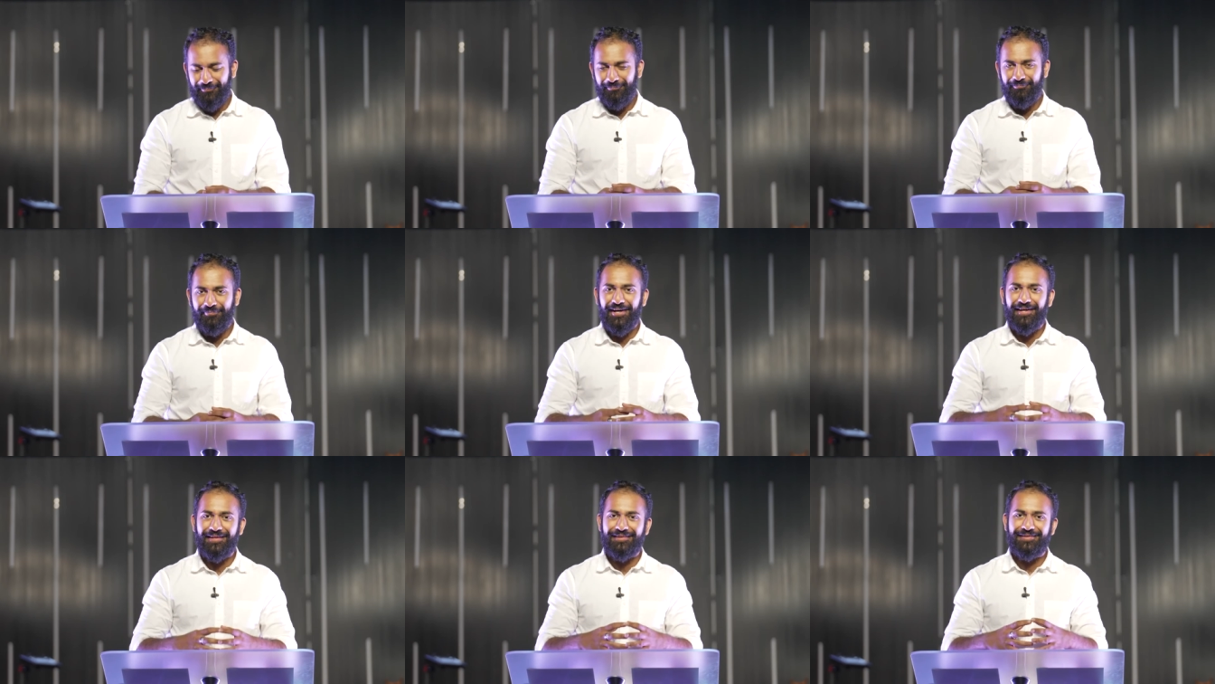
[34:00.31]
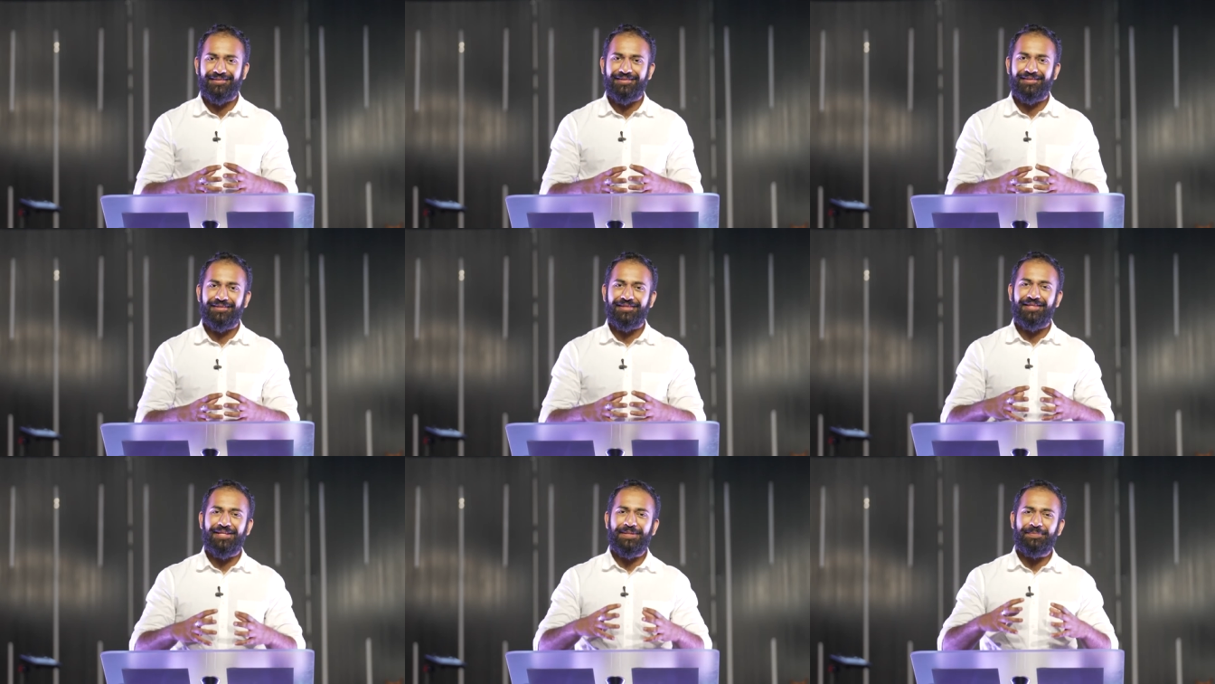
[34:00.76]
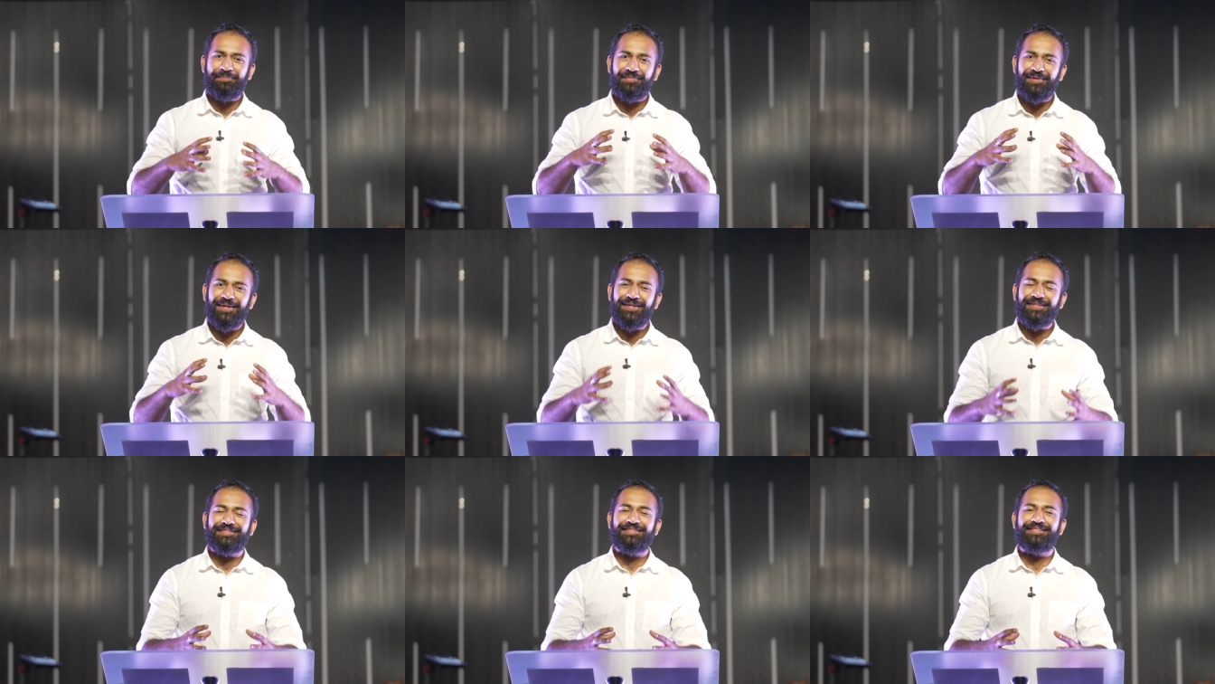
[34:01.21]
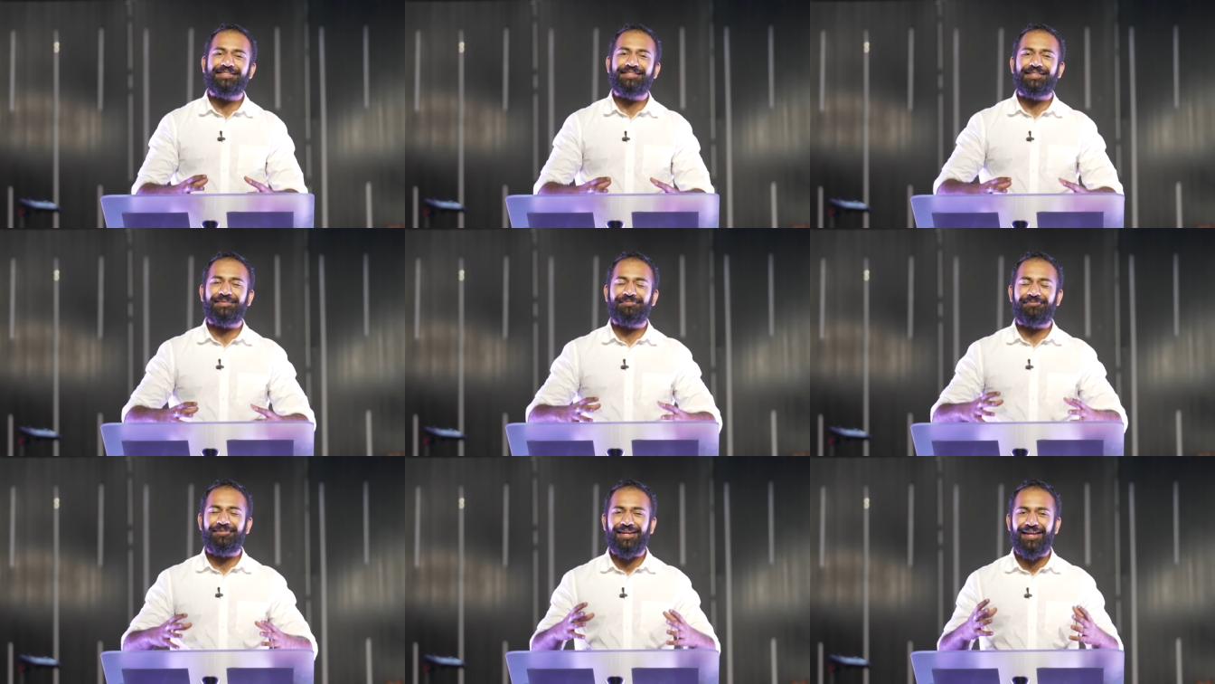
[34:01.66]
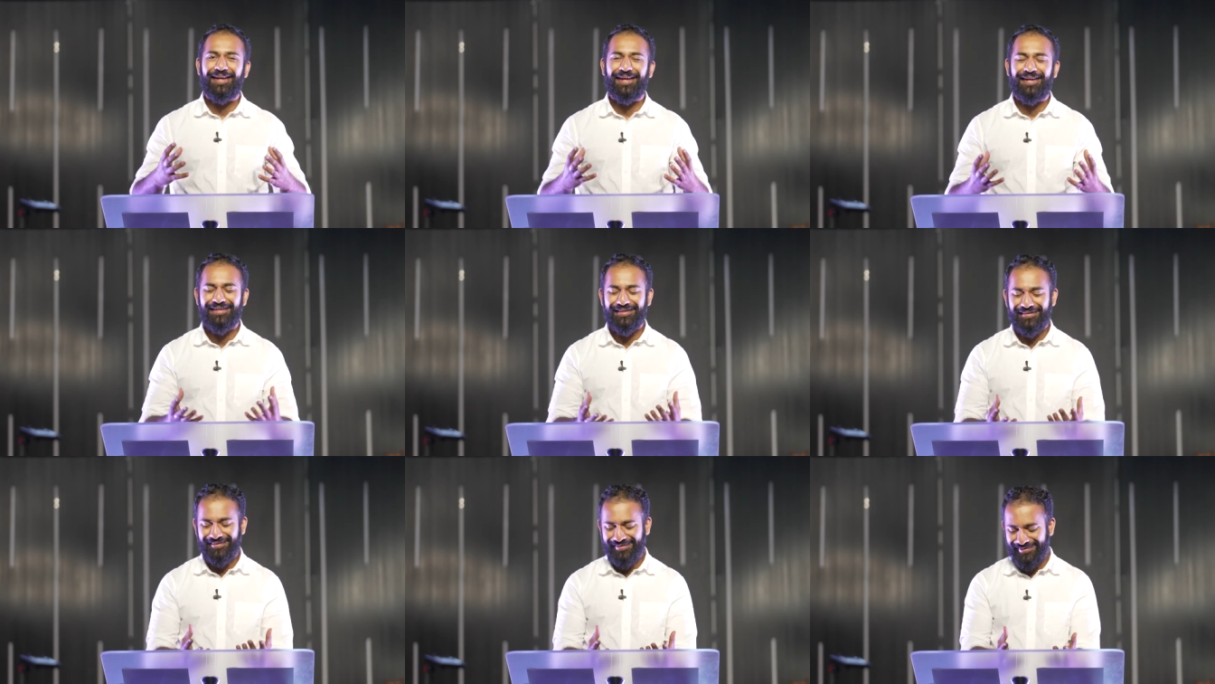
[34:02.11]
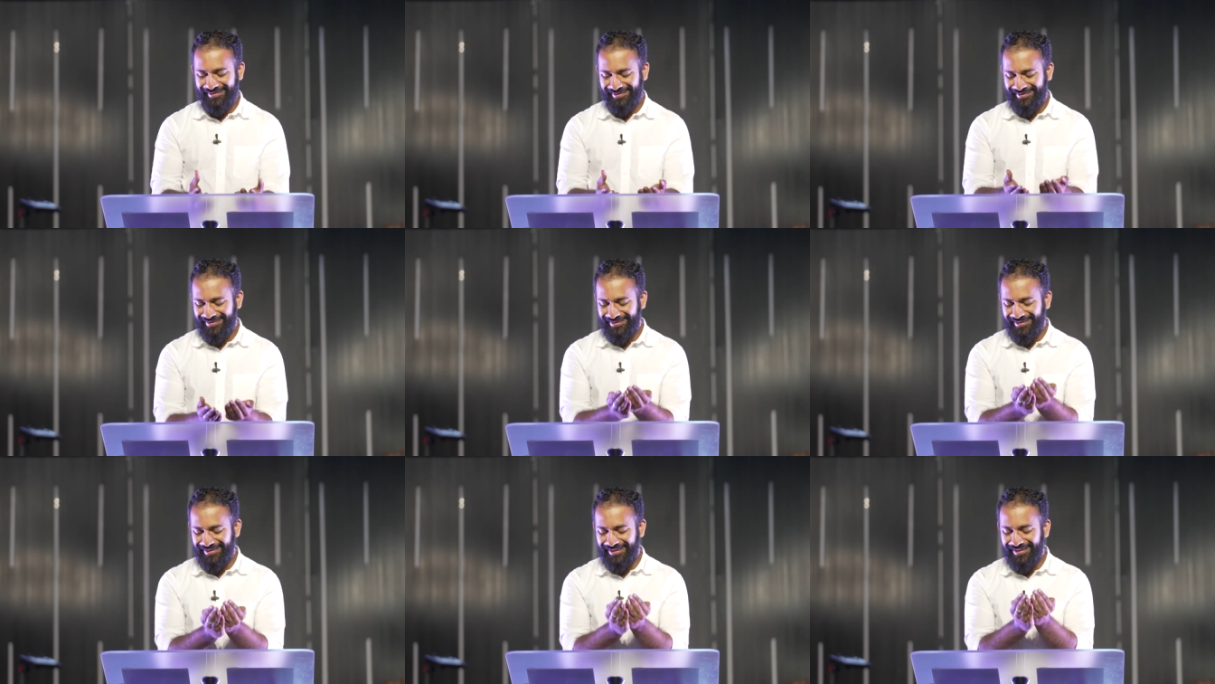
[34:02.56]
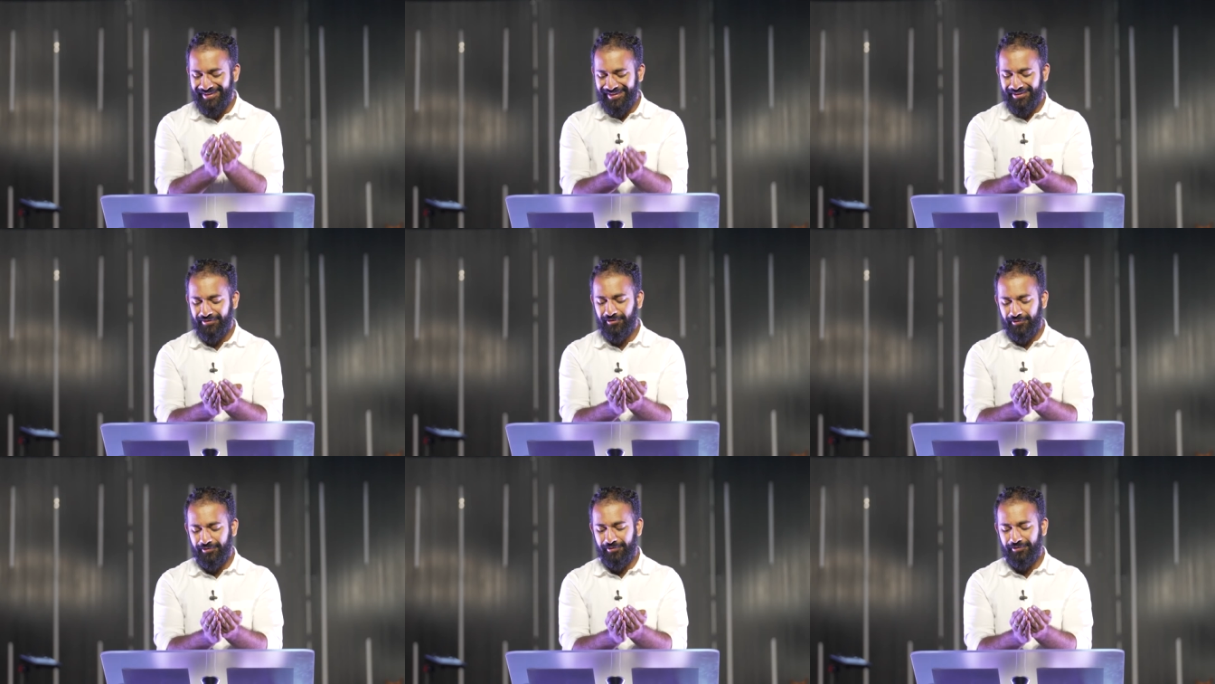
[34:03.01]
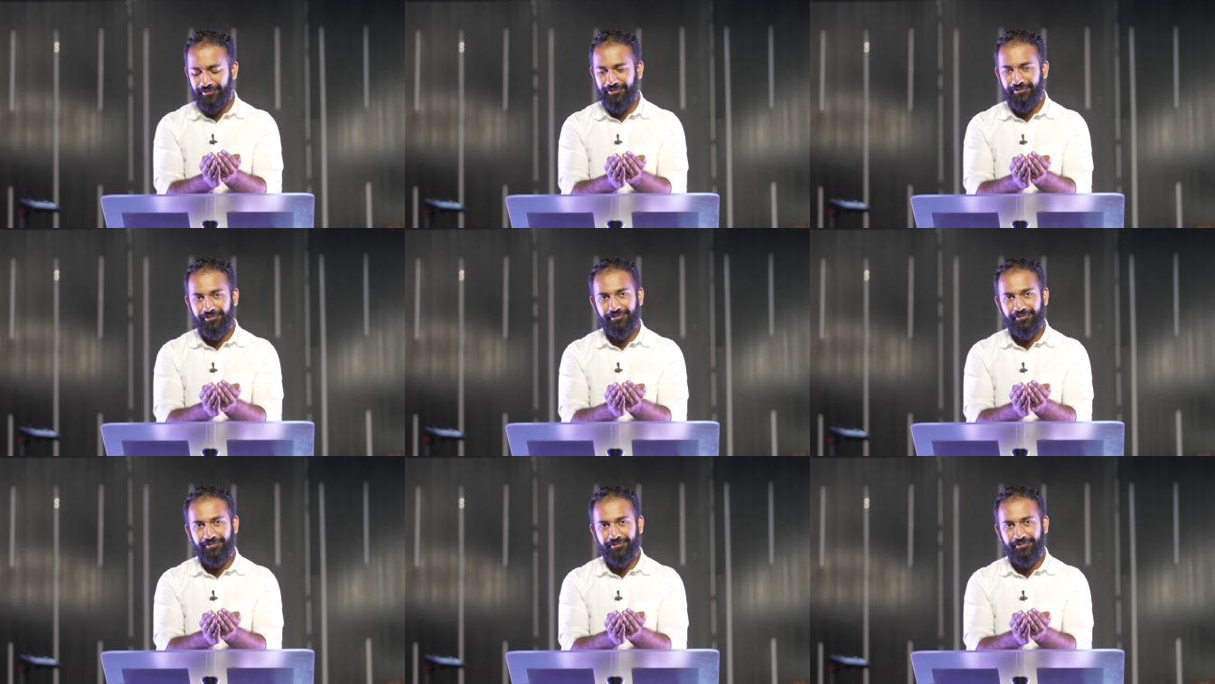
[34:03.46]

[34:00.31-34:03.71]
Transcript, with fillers: but they must be held together.